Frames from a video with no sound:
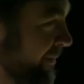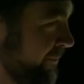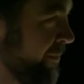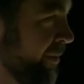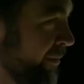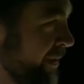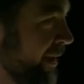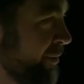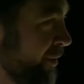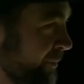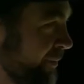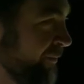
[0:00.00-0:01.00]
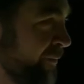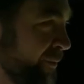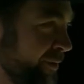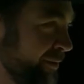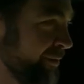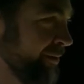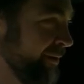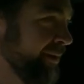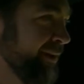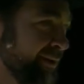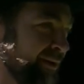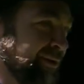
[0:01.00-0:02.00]
You heard that term before?
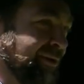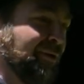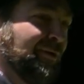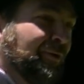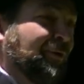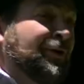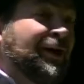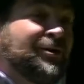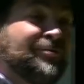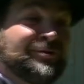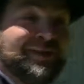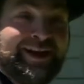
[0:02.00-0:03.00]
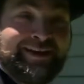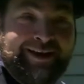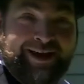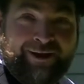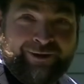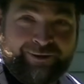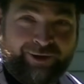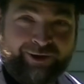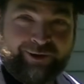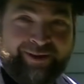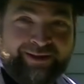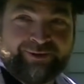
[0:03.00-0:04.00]
Well, they use that now to
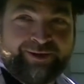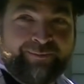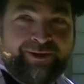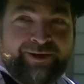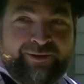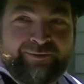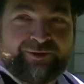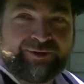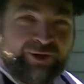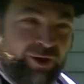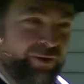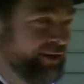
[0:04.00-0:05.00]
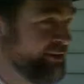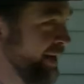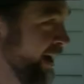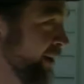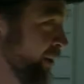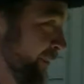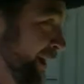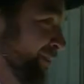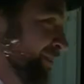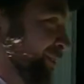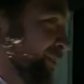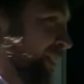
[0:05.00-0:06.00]
talk about somebody that was so excited about
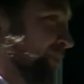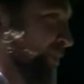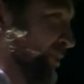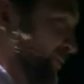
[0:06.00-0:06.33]
secession.